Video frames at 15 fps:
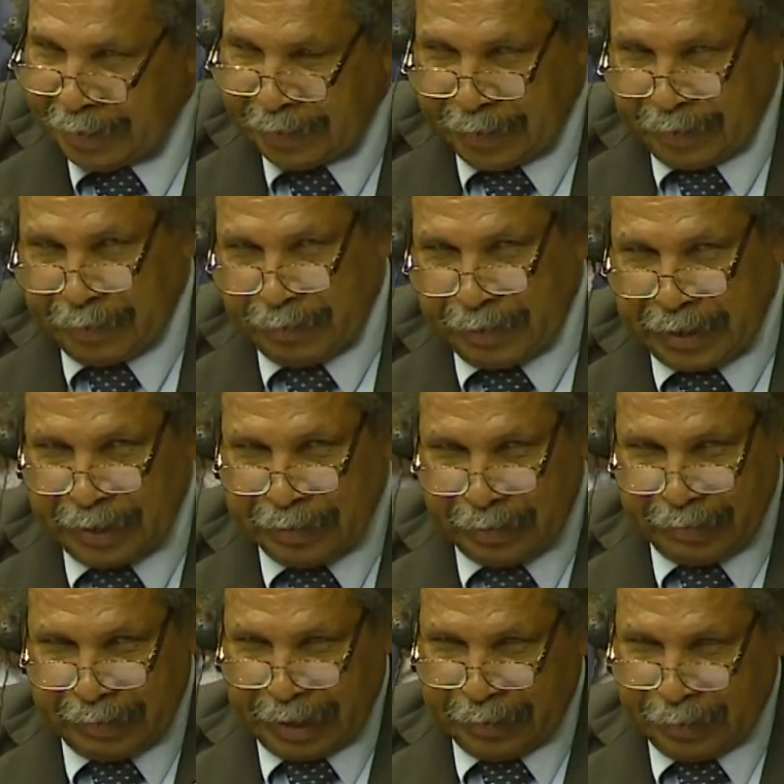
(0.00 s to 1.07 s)
So we need
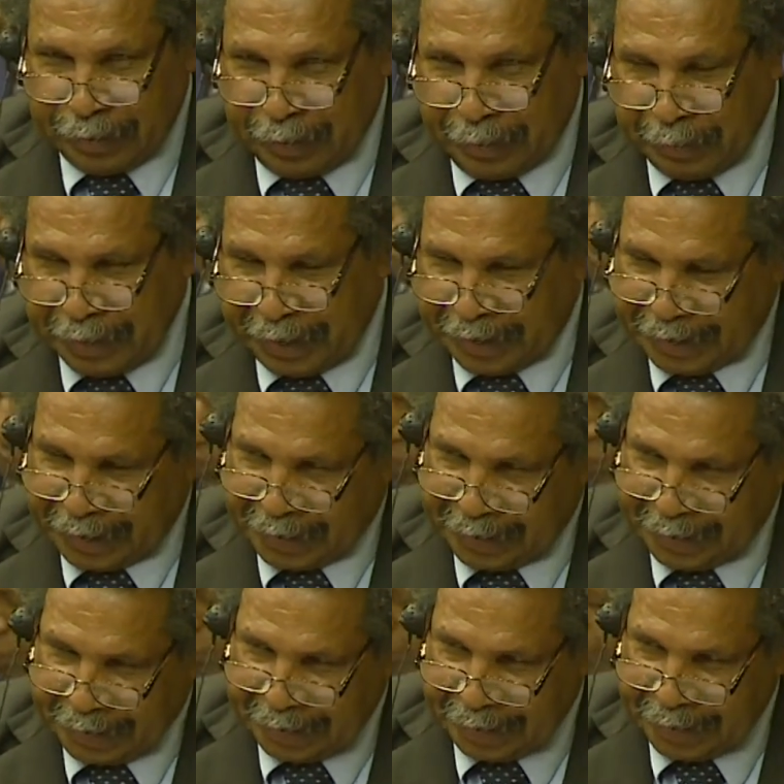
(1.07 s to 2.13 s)
to look at those
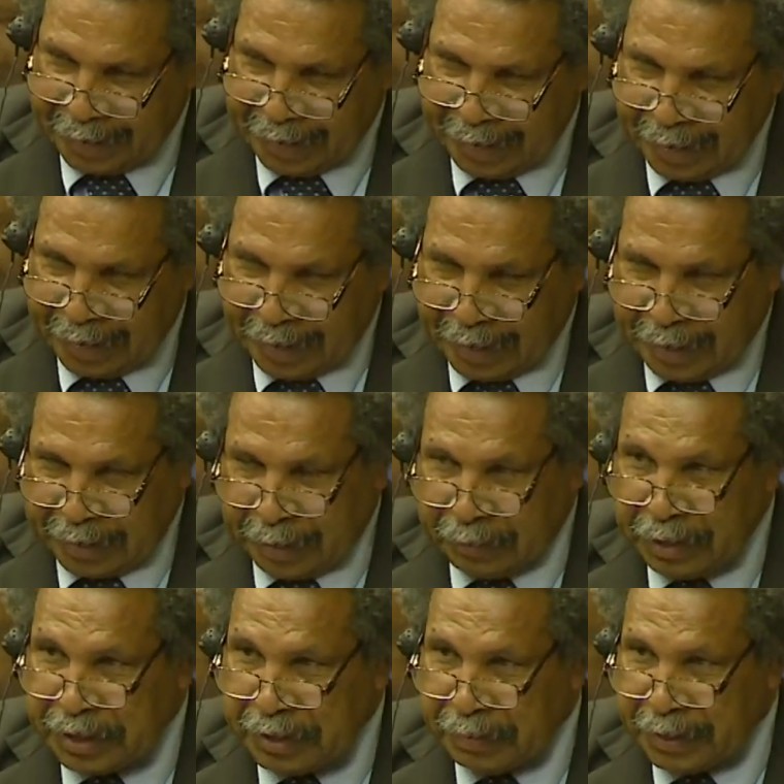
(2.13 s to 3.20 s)
options.
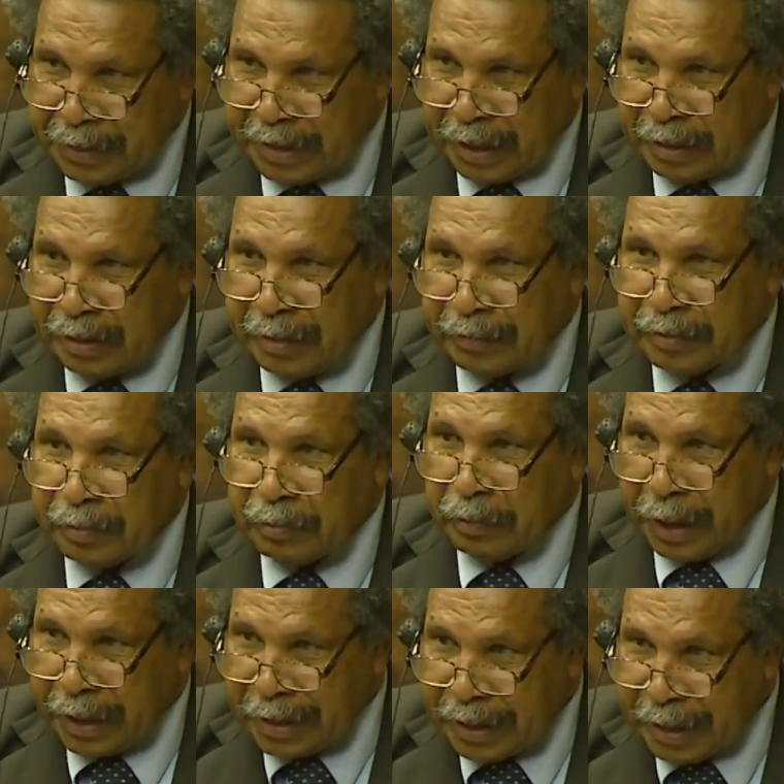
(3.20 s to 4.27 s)
So which means that you have to
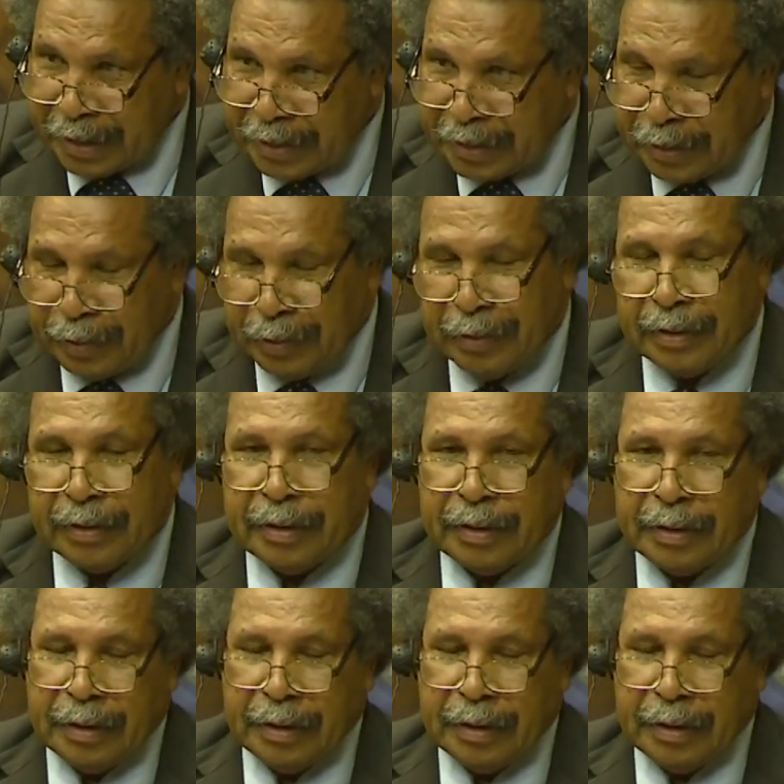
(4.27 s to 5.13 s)
wait until